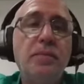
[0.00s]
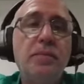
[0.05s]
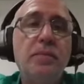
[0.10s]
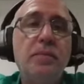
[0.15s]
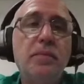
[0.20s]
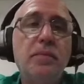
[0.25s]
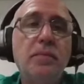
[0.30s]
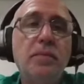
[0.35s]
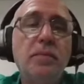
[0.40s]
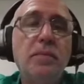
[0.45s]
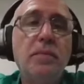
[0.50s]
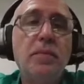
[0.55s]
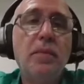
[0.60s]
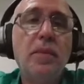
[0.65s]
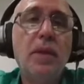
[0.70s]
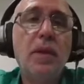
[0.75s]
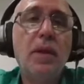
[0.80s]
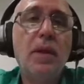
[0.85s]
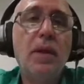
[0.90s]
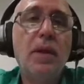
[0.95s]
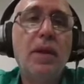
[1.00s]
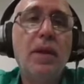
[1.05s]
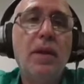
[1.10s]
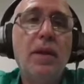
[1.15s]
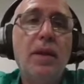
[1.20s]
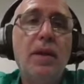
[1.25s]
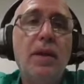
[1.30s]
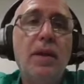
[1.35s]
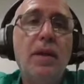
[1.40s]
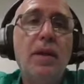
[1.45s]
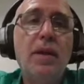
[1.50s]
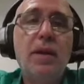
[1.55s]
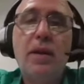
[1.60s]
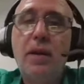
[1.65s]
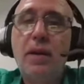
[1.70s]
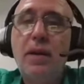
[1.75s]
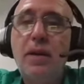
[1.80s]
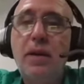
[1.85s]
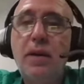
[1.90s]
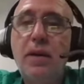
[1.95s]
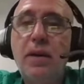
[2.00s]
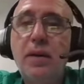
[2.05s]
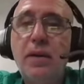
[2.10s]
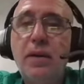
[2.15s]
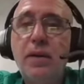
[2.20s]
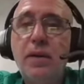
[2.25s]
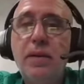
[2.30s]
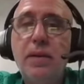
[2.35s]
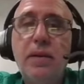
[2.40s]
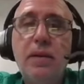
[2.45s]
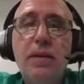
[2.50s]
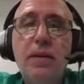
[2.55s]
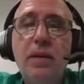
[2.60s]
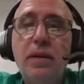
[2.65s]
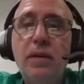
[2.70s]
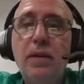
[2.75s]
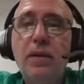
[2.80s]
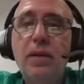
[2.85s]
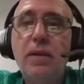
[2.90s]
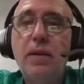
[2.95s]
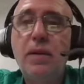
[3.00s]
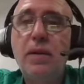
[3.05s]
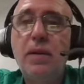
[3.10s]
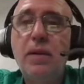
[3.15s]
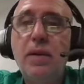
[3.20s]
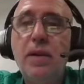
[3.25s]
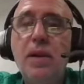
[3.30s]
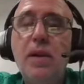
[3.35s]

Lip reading: (not speaking)